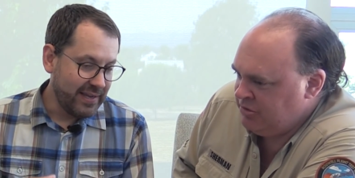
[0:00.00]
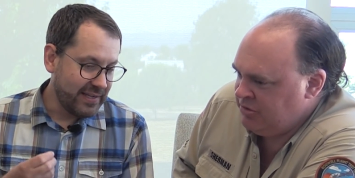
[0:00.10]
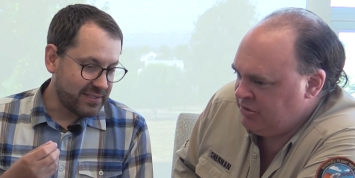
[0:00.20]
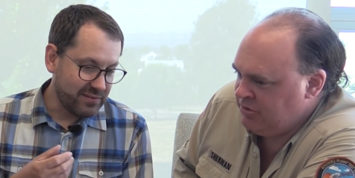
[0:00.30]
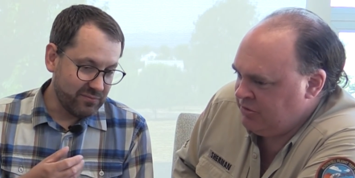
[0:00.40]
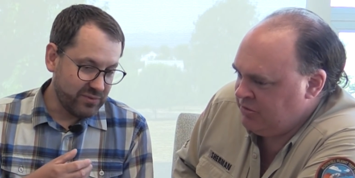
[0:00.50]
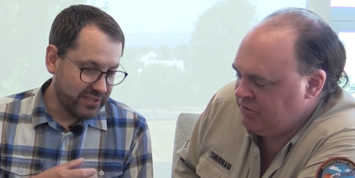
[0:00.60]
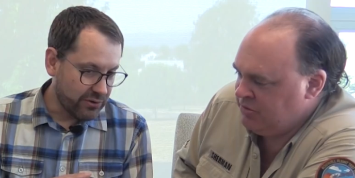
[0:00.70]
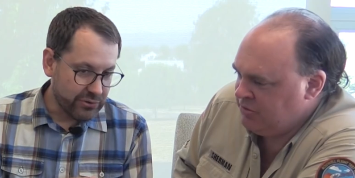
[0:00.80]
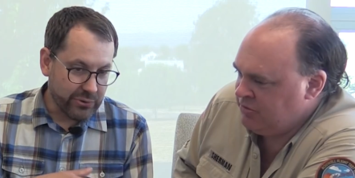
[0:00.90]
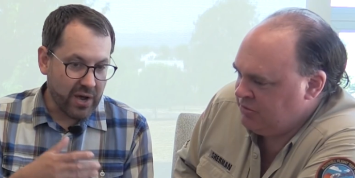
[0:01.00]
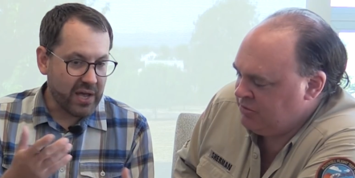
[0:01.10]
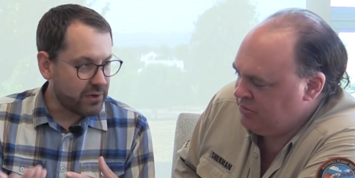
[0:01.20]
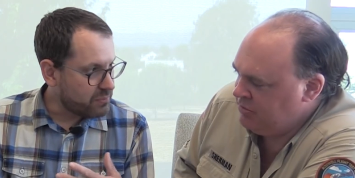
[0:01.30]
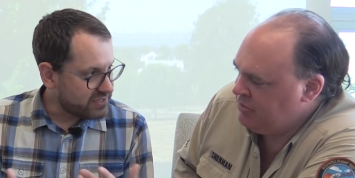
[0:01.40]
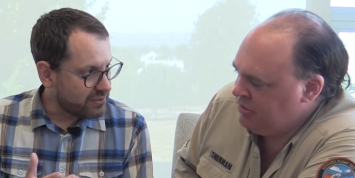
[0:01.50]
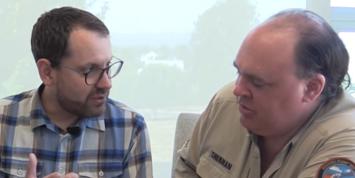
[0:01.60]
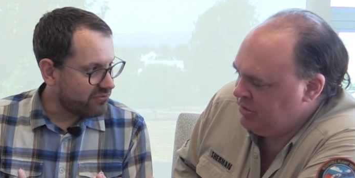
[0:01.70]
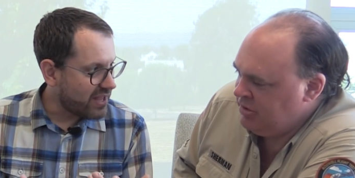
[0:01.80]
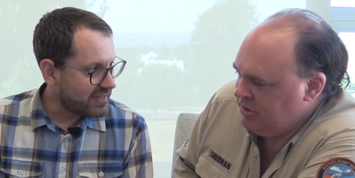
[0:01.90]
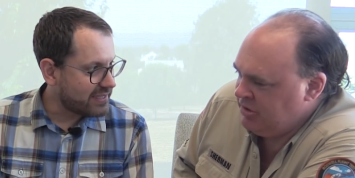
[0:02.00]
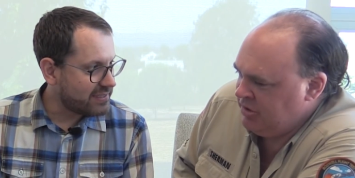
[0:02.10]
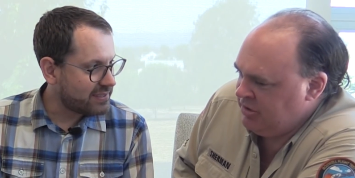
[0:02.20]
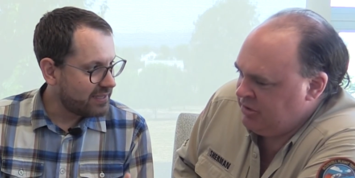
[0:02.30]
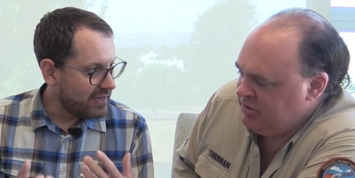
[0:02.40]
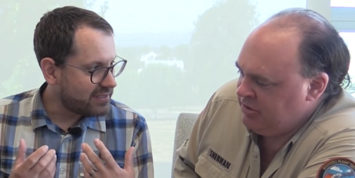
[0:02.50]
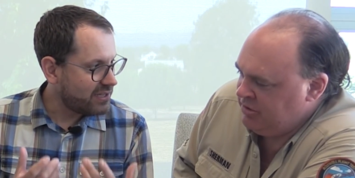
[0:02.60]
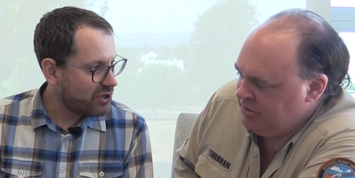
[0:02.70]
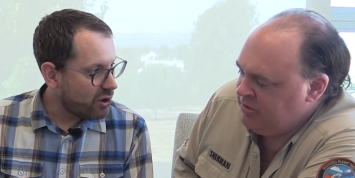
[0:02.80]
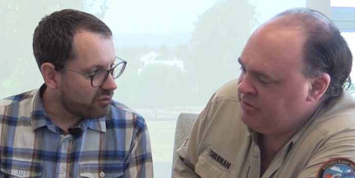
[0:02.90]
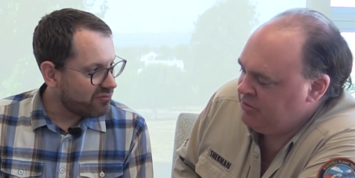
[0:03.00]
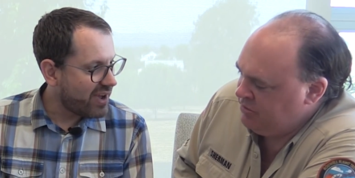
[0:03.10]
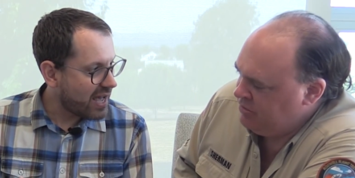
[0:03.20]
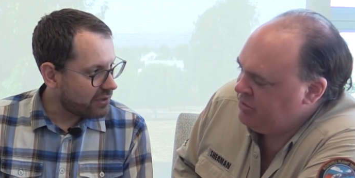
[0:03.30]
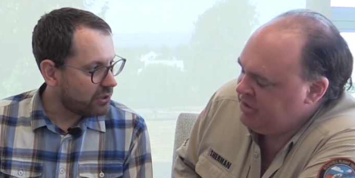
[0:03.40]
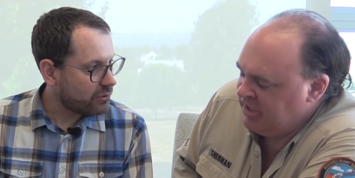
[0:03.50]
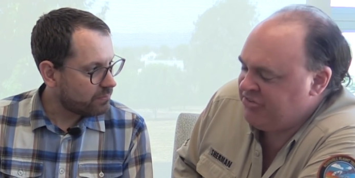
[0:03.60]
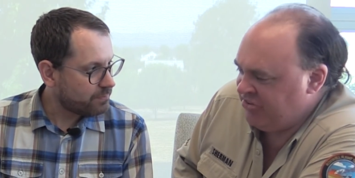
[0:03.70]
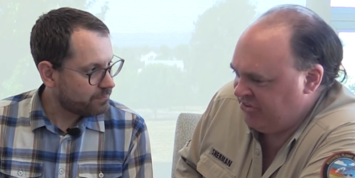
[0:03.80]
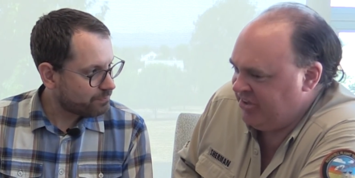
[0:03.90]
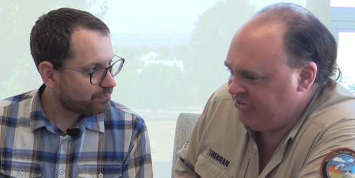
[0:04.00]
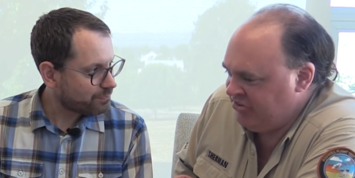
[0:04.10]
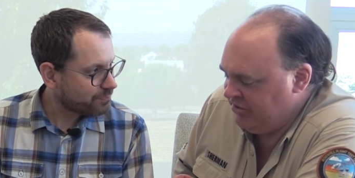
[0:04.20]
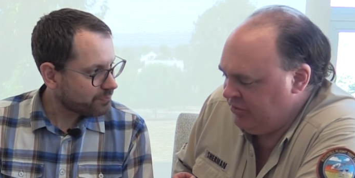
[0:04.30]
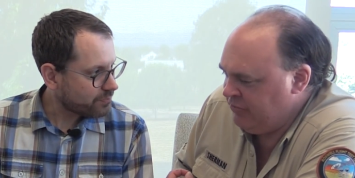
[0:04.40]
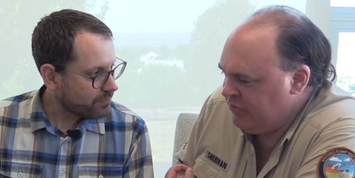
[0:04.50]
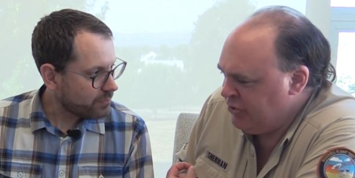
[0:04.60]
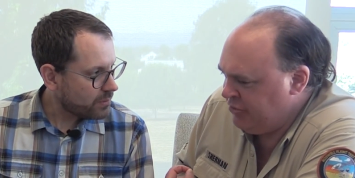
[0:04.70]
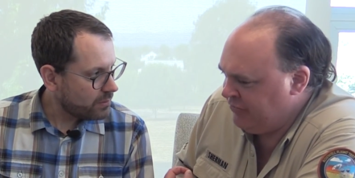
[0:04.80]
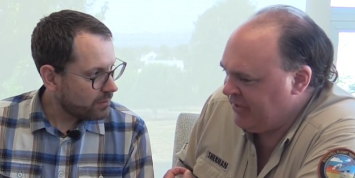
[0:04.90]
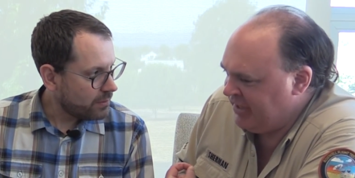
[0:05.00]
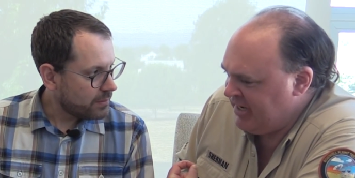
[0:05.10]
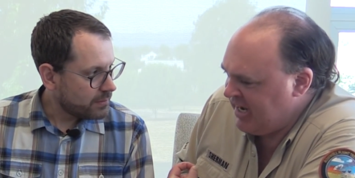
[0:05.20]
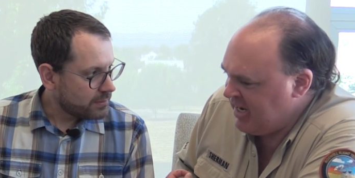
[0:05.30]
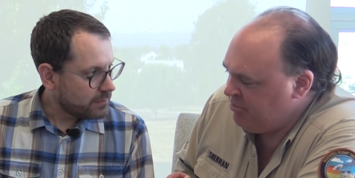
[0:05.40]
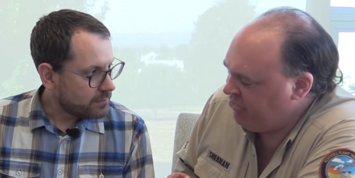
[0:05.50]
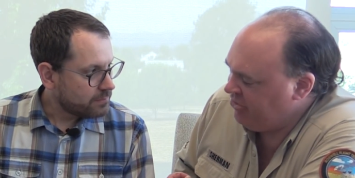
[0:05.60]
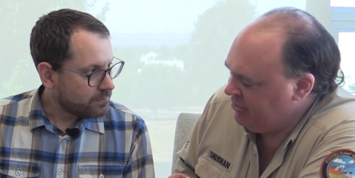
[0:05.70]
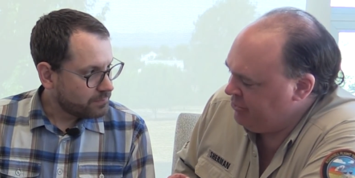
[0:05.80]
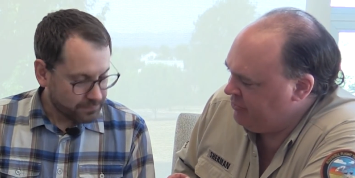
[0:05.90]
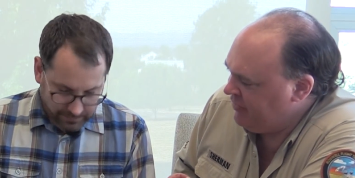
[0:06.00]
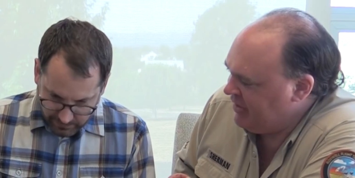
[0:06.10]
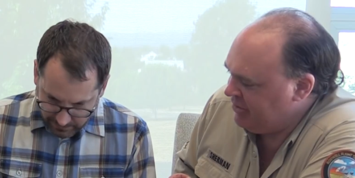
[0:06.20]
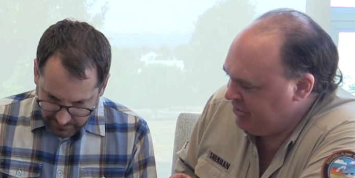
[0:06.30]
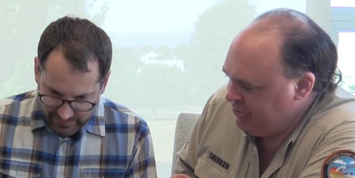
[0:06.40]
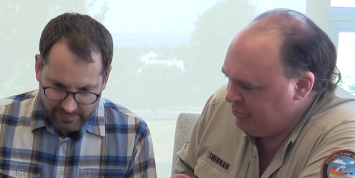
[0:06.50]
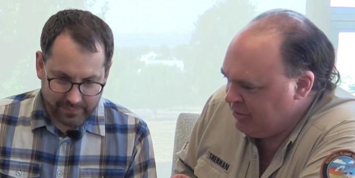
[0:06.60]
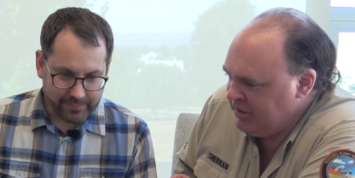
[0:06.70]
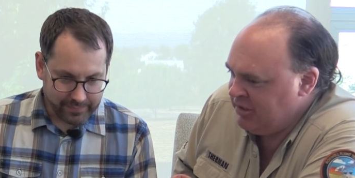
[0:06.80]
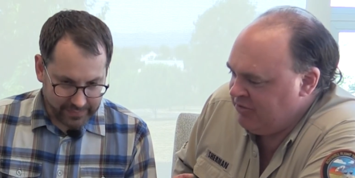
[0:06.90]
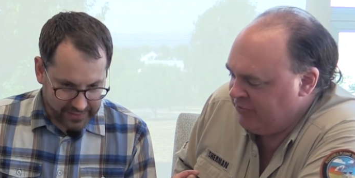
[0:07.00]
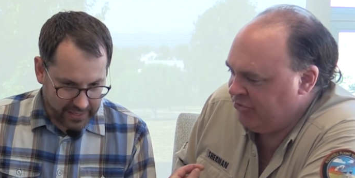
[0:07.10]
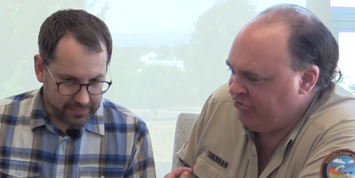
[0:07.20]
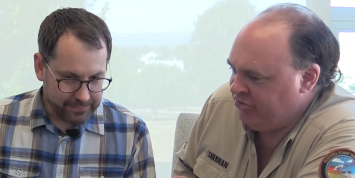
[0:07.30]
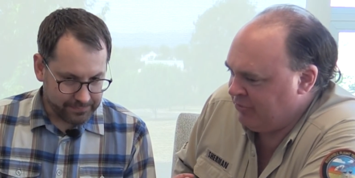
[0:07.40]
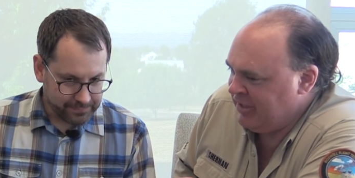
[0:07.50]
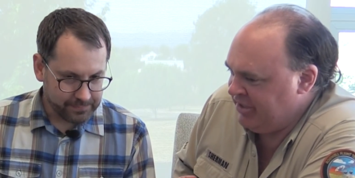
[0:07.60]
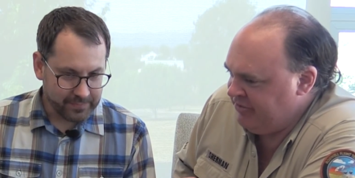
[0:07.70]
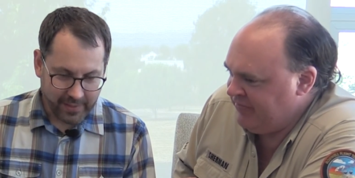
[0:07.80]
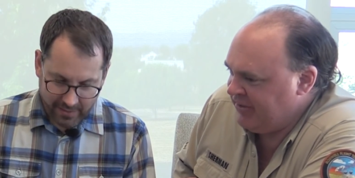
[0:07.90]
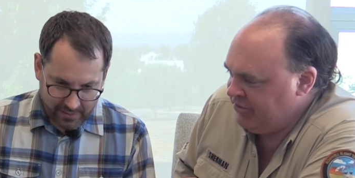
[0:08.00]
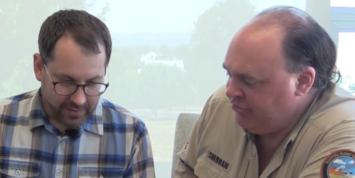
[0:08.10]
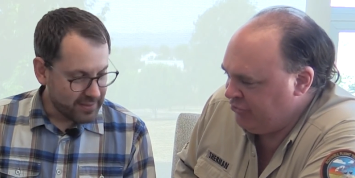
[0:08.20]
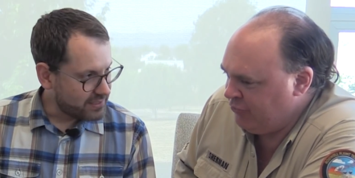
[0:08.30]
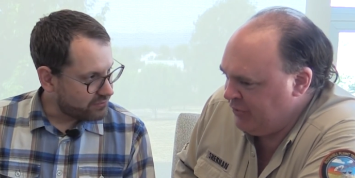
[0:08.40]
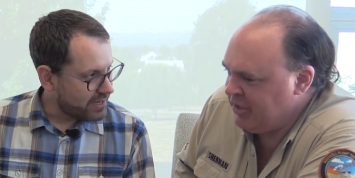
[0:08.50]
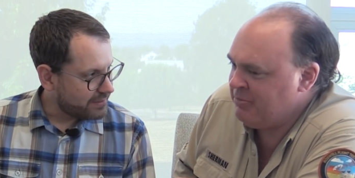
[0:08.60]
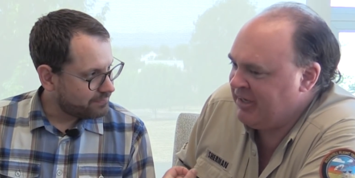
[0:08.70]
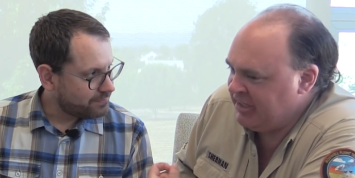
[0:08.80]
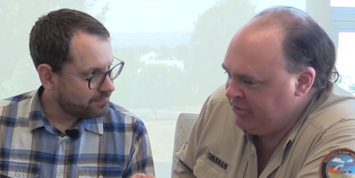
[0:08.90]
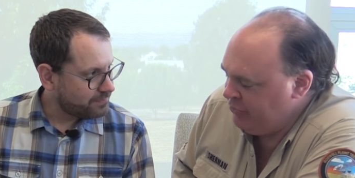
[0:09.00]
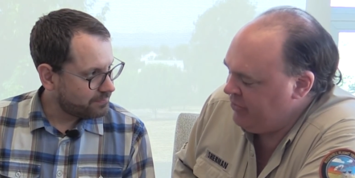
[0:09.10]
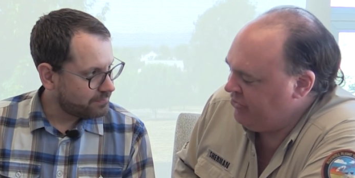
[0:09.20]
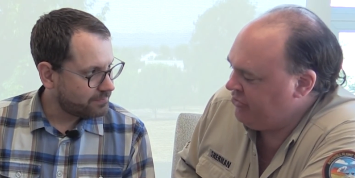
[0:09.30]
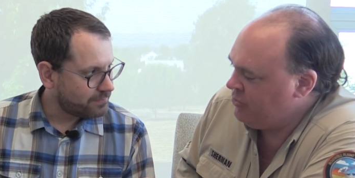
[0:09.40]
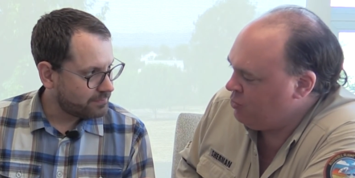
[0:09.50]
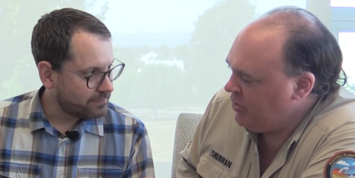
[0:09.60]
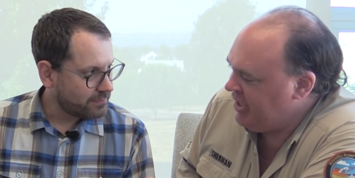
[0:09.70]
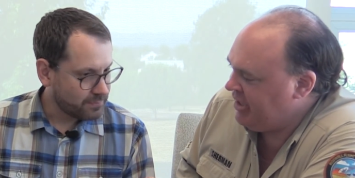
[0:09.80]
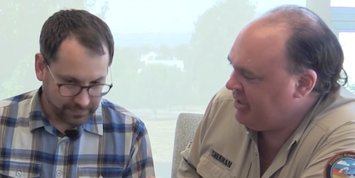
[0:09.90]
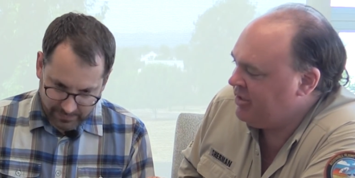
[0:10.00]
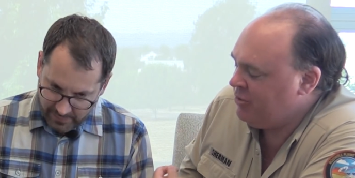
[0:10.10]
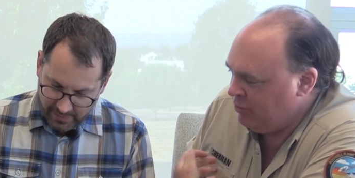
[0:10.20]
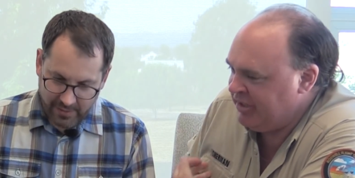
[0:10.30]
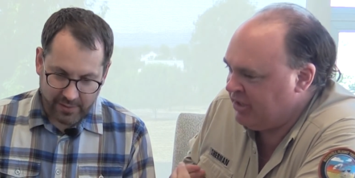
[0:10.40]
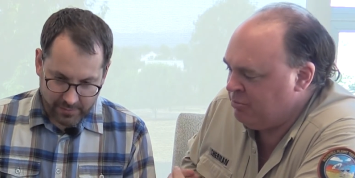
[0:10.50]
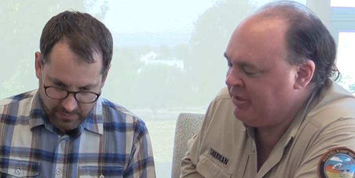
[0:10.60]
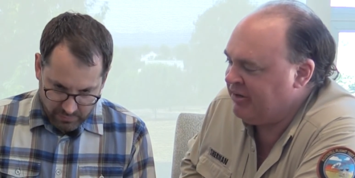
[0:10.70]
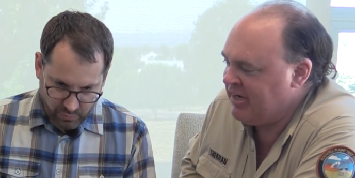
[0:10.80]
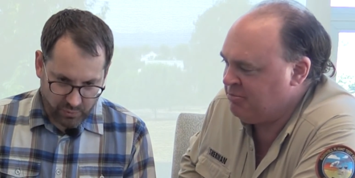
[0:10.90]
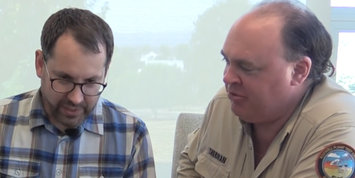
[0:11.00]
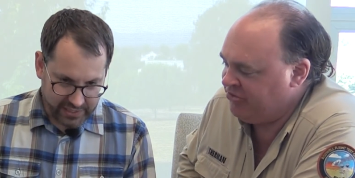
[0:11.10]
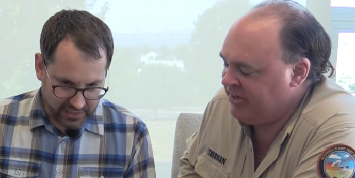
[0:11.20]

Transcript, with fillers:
Speaker 1: it's 0 to 100% reflectance. It's a known value. Yeah, I was gonna say, you know you've got an absolute
Speaker 2: value versus a relative value. So that's if we come back and do this in a week, we can compare apples